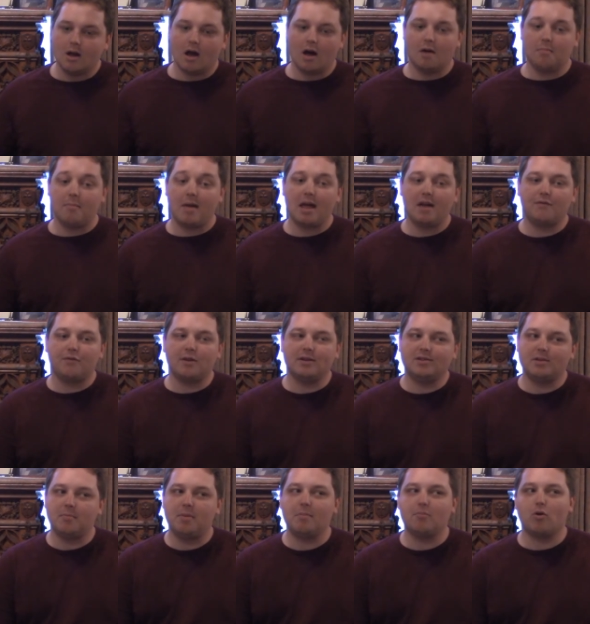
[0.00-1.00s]

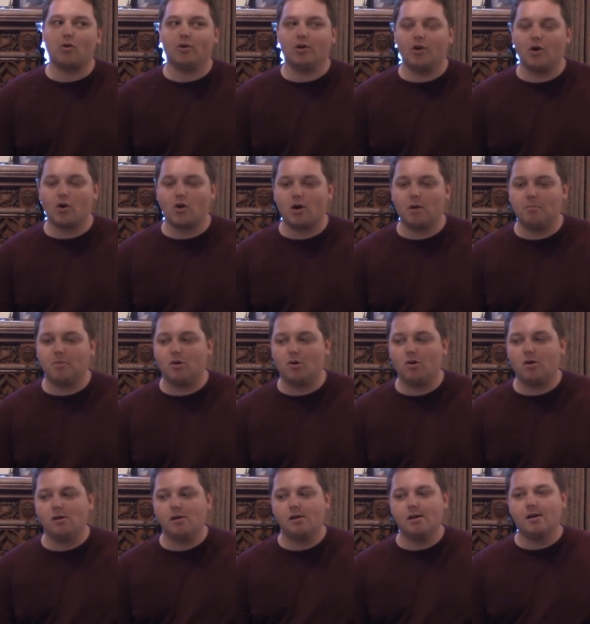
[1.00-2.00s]
Manfred's a bit more
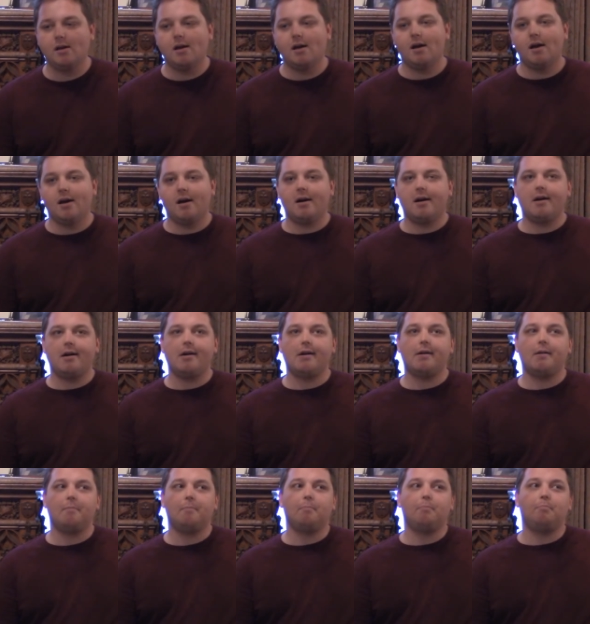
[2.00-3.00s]
durable,
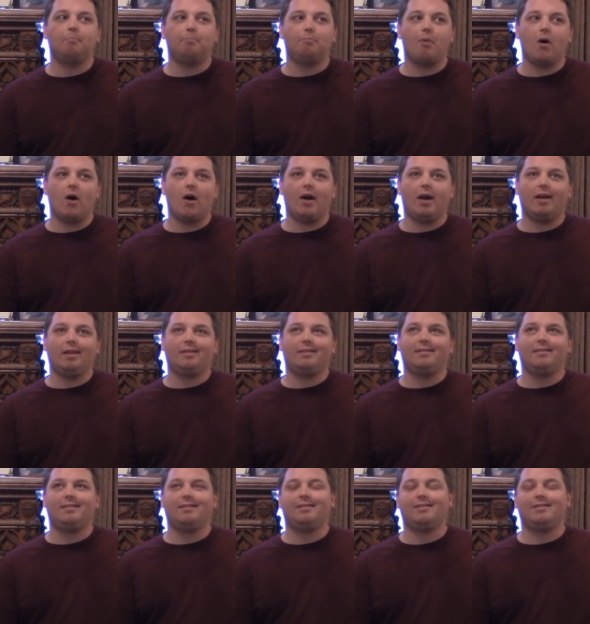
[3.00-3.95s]
but